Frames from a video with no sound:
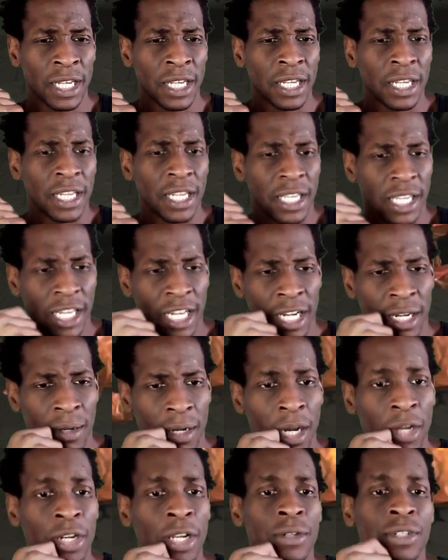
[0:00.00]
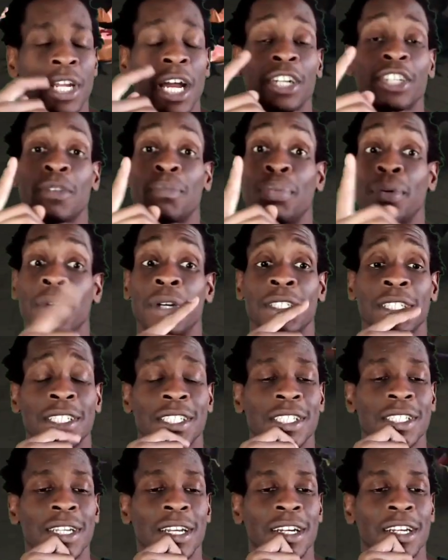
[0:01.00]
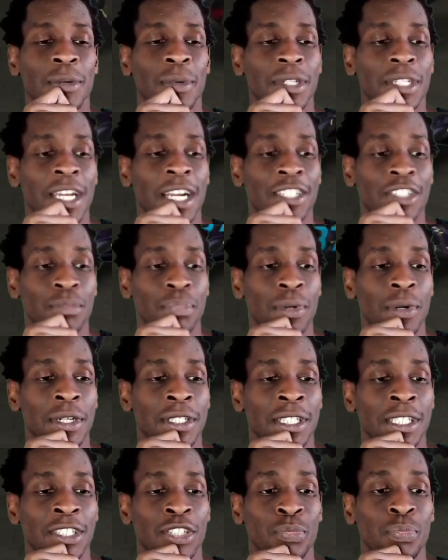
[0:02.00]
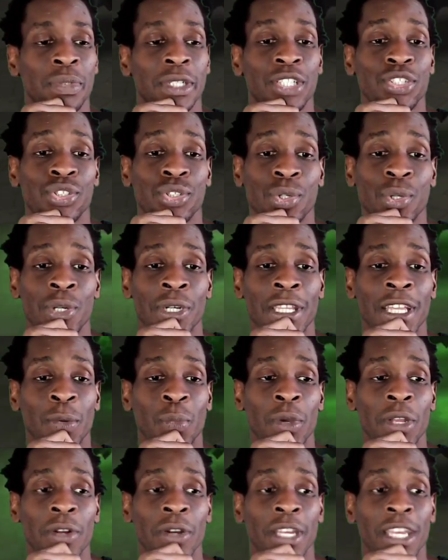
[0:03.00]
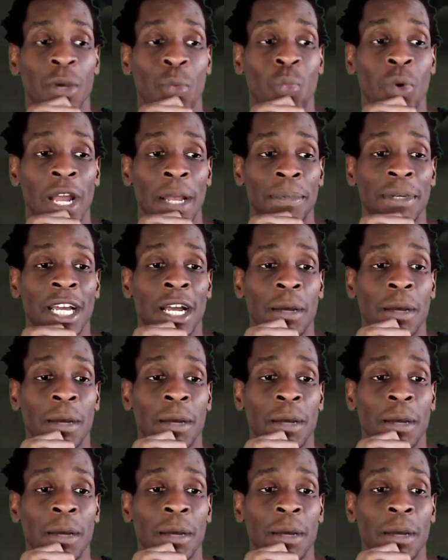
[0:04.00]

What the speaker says: Yeah. Oh, no, Dr. Poison. She's there to deal with Dr. Poison to be sure that we don't get wiped out